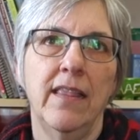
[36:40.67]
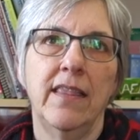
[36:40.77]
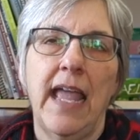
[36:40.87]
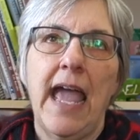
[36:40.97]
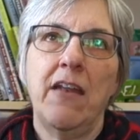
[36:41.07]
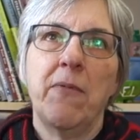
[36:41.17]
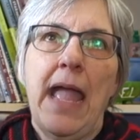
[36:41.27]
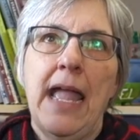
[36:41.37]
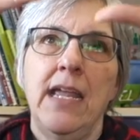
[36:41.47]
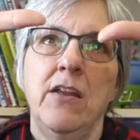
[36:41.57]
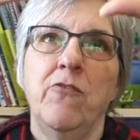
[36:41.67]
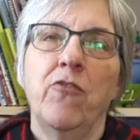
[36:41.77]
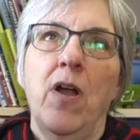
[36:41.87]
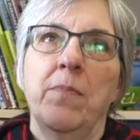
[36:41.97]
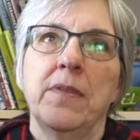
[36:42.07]
they had them hanging
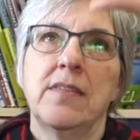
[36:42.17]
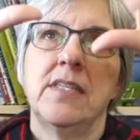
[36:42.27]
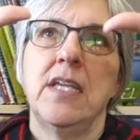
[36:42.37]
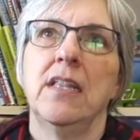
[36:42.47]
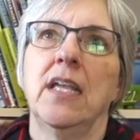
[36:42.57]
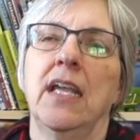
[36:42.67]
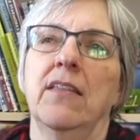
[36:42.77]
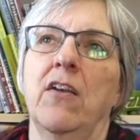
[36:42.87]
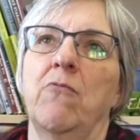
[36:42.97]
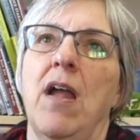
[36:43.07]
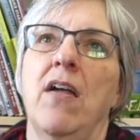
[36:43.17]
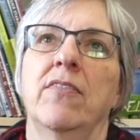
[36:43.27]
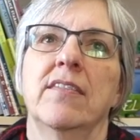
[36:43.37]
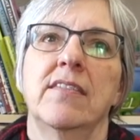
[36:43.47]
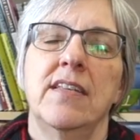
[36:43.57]
from the ceiling and
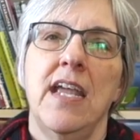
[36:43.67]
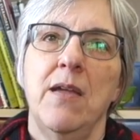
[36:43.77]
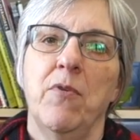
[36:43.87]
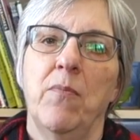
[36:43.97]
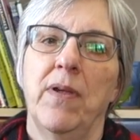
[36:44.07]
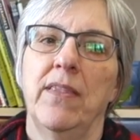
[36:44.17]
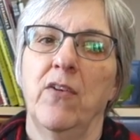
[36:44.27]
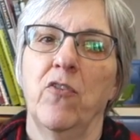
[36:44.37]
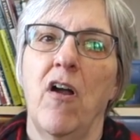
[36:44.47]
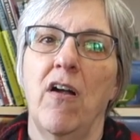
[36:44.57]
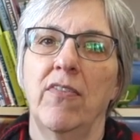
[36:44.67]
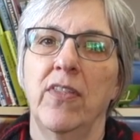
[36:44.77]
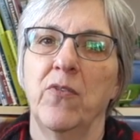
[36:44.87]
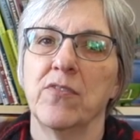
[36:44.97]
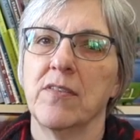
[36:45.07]
around this table, but there
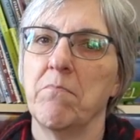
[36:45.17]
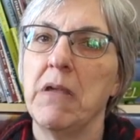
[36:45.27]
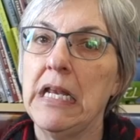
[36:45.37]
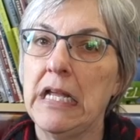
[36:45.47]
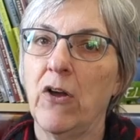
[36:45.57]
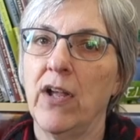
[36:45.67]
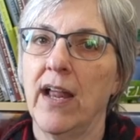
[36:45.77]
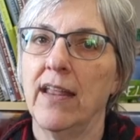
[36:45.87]
was a meeting going